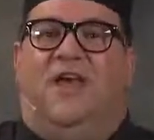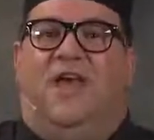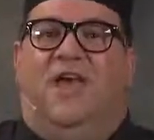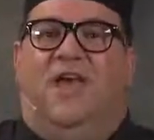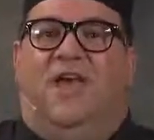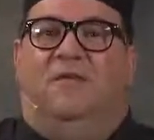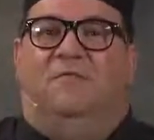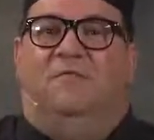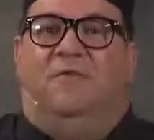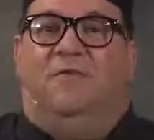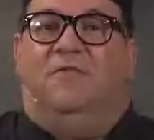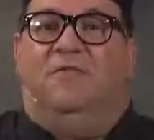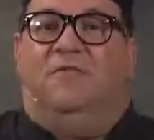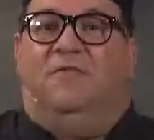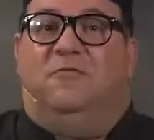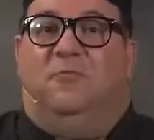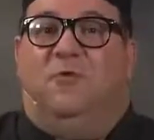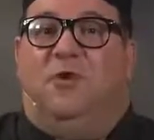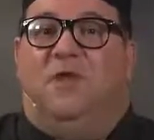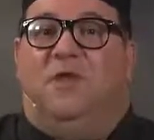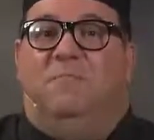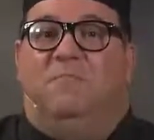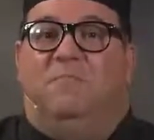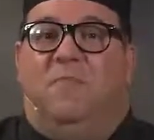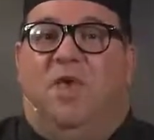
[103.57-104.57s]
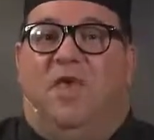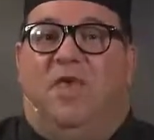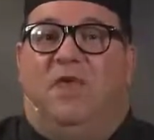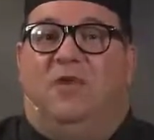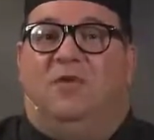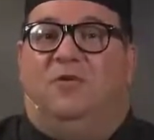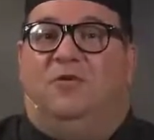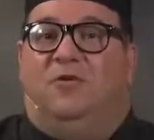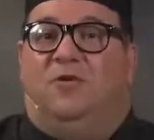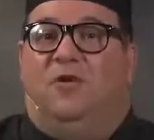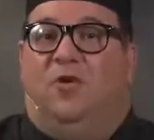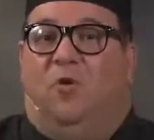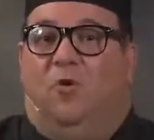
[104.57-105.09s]
I have the three
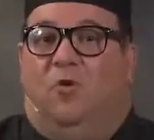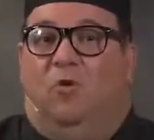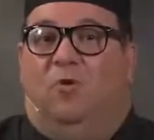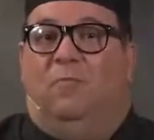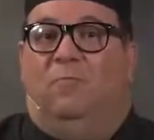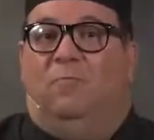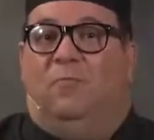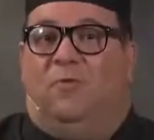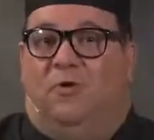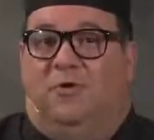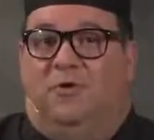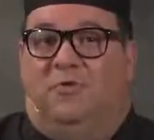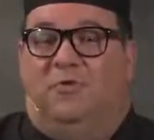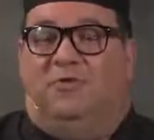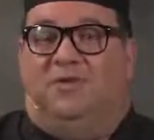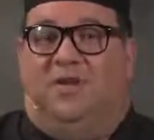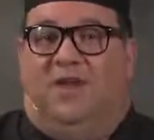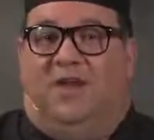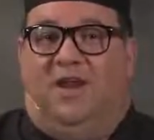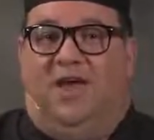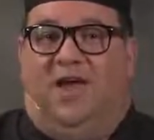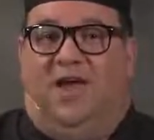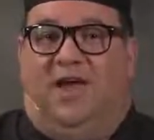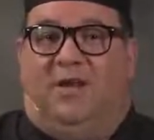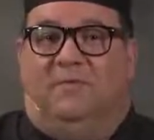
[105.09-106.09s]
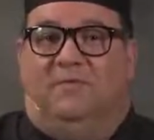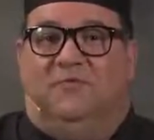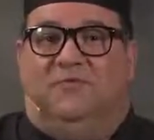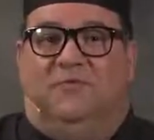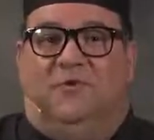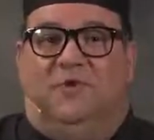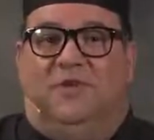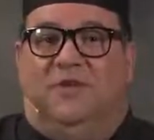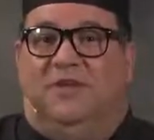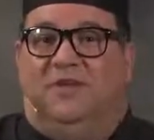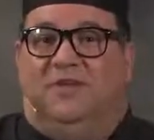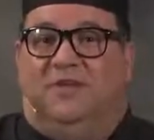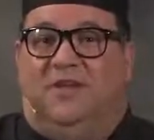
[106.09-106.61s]
main core protein items
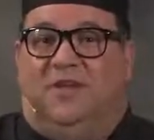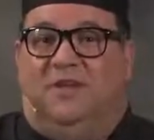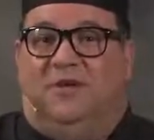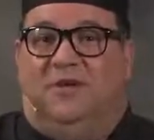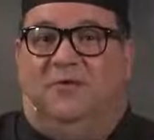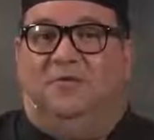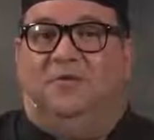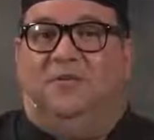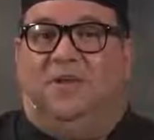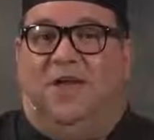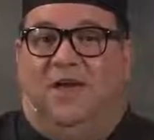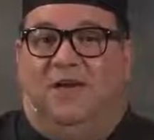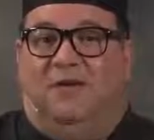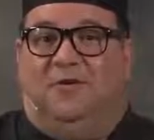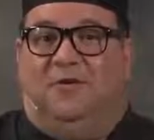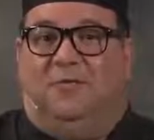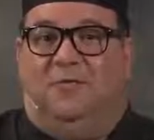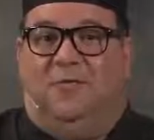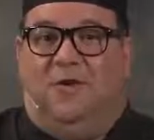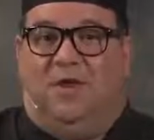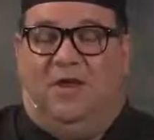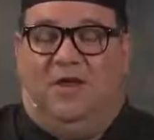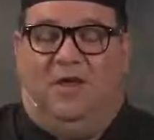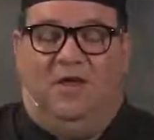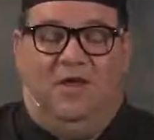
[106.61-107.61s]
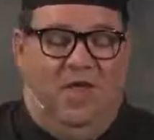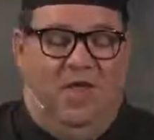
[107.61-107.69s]
for Contigo Taqueria.